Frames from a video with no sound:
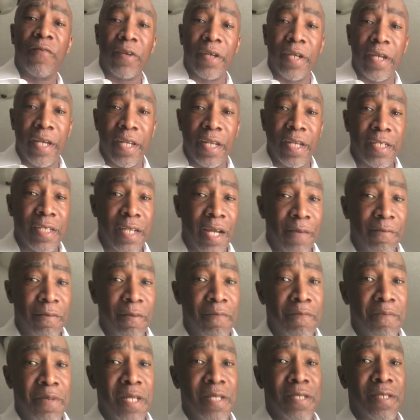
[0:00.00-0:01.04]
for any type
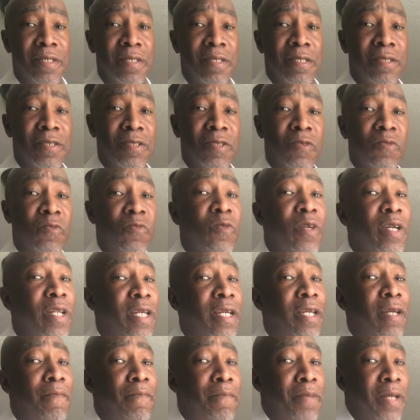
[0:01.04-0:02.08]
of business to
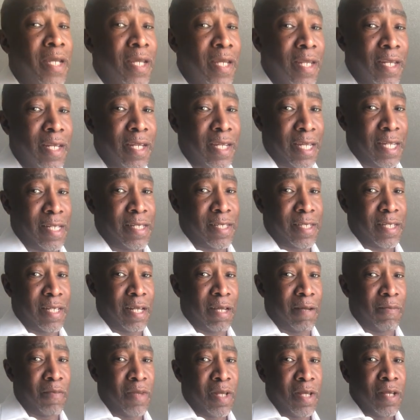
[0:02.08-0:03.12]
really compete against
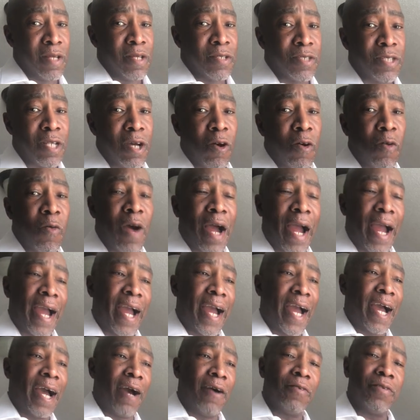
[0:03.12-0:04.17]
them. So
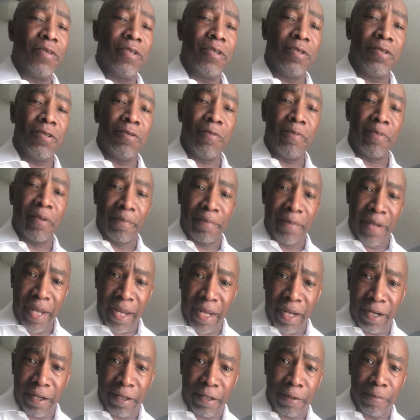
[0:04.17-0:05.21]
how do you
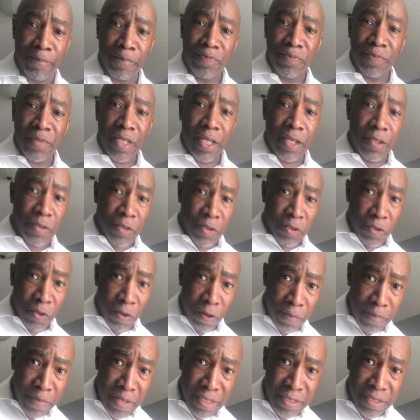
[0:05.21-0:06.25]
prepare either
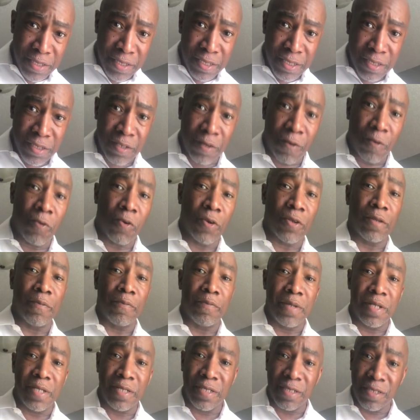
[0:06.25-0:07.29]
your business or the
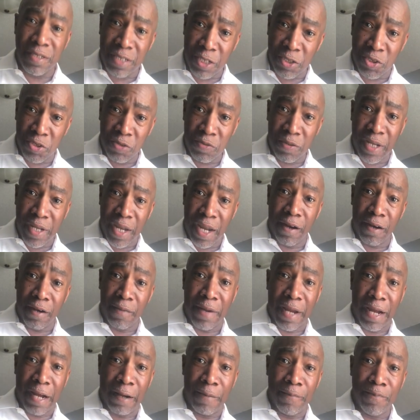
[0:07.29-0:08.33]
business that you care
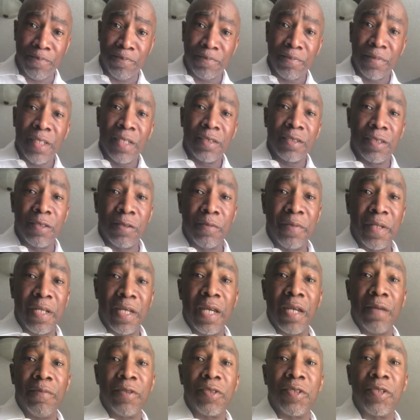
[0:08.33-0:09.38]
about to
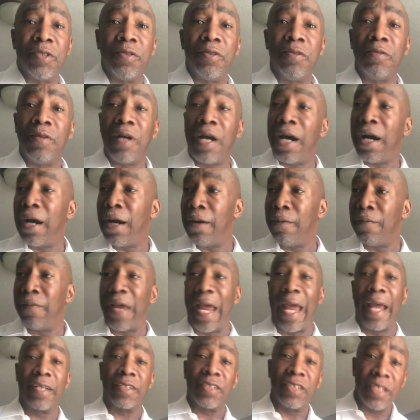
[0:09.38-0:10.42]
be able to
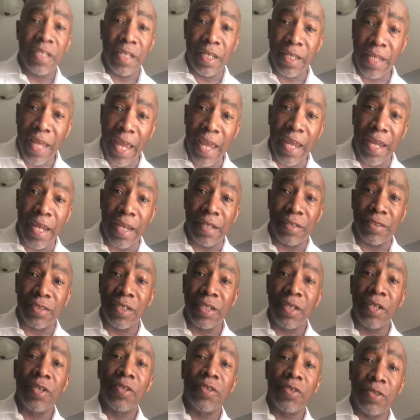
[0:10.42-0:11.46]
actually
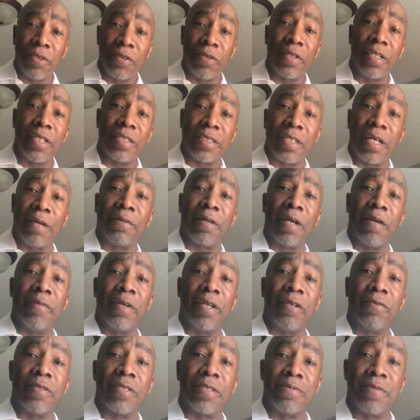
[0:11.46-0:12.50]
engage during this
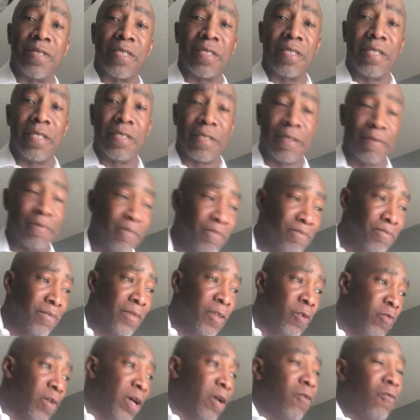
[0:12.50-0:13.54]
upcoming Christmas season?
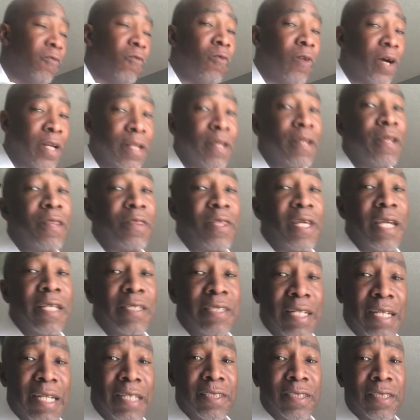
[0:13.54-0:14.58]
Well, one of the
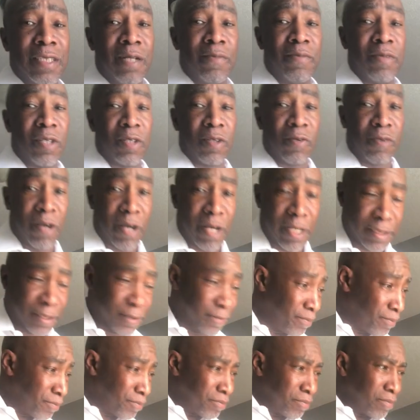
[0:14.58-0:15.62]
things that I stumbled across,